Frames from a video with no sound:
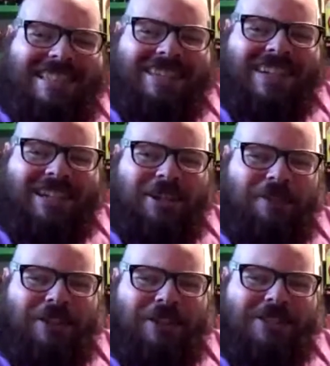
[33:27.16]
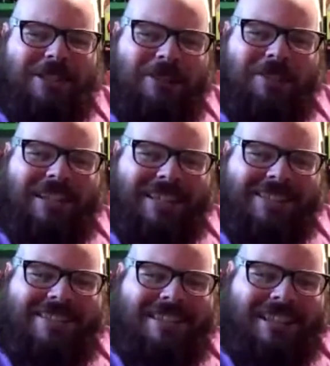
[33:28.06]
time you see them in interviews or
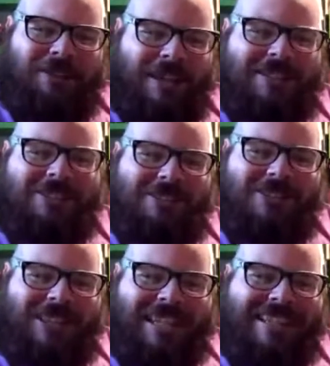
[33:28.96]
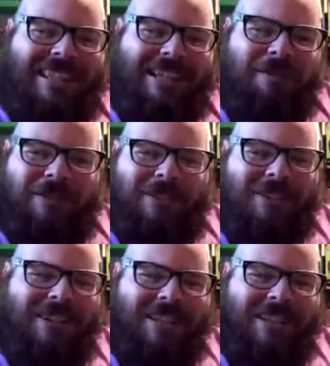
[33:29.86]
something, it's like wrestlers thank them
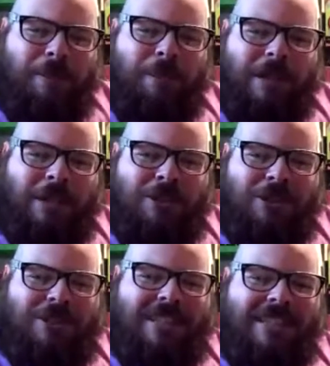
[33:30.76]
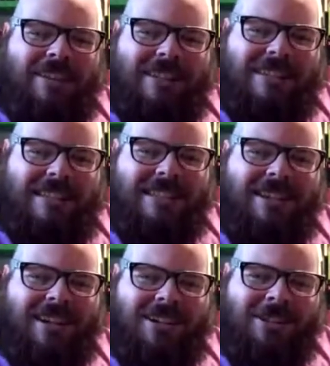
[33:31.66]
for
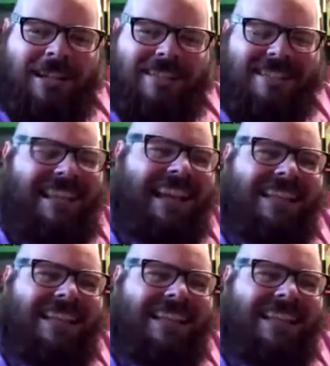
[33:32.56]
introducing guaranteed